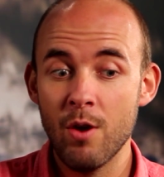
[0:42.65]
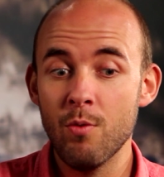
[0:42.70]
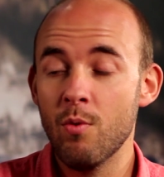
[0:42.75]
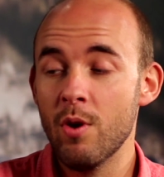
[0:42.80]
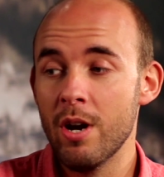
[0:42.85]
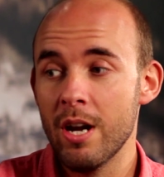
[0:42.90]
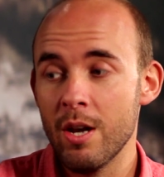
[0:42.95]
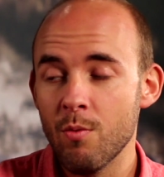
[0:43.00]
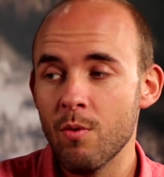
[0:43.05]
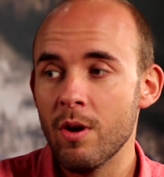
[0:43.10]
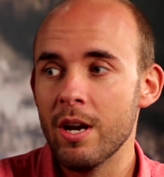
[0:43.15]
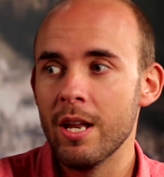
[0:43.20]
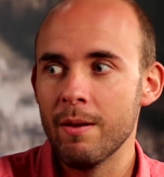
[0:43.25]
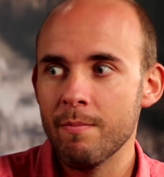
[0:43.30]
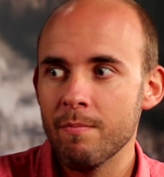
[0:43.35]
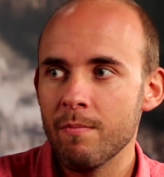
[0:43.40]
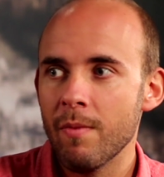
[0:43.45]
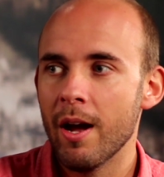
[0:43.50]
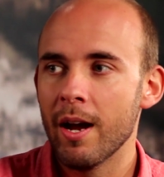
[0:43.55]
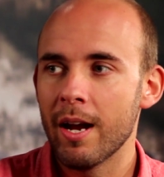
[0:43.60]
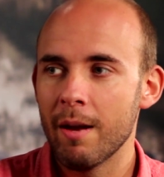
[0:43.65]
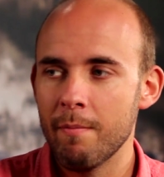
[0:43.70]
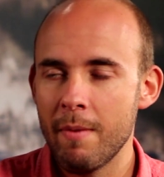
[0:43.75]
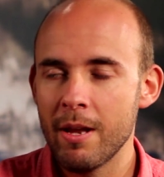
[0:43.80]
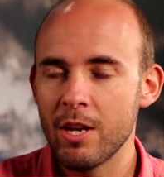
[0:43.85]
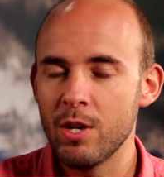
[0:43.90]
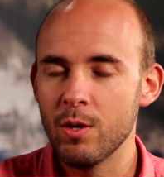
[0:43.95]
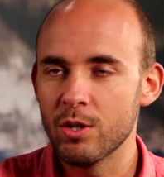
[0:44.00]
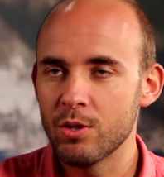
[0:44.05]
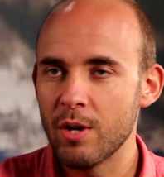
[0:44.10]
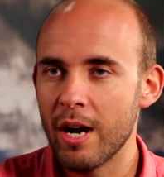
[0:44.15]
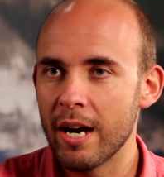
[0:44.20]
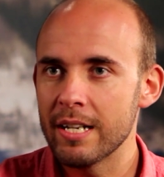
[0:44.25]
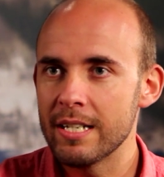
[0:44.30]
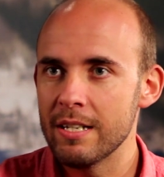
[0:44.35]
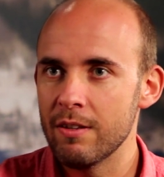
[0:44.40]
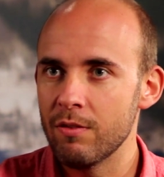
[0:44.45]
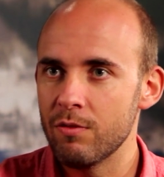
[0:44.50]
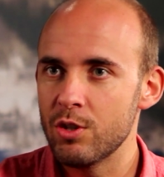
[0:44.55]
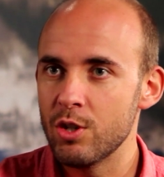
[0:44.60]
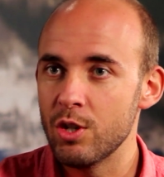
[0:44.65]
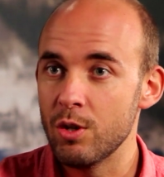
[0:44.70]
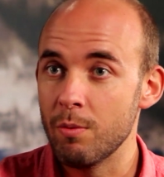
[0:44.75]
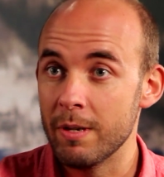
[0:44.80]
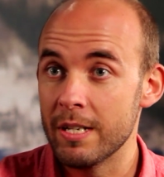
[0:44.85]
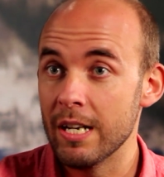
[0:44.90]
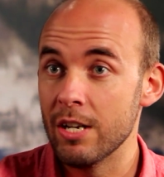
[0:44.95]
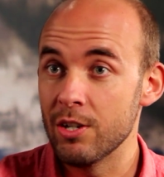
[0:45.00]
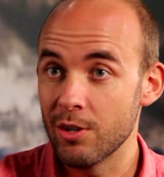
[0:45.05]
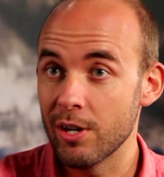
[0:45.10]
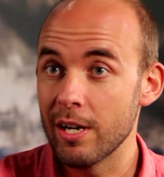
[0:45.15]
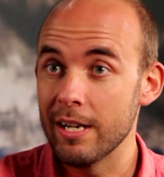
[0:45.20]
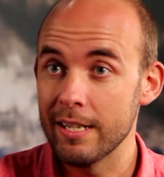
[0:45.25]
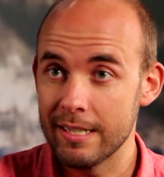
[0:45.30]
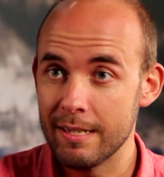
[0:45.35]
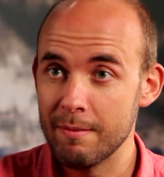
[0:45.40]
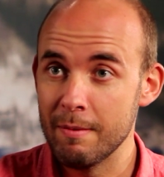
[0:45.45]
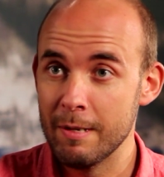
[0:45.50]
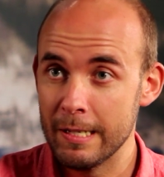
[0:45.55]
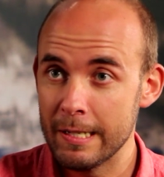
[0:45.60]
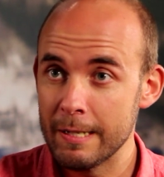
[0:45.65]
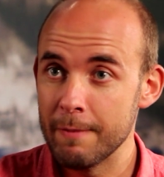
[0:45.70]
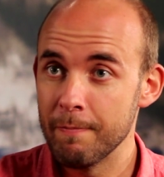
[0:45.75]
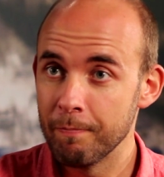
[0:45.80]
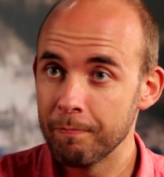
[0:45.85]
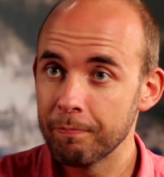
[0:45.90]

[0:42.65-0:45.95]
and really, really uh, can make you attractive to potential customers.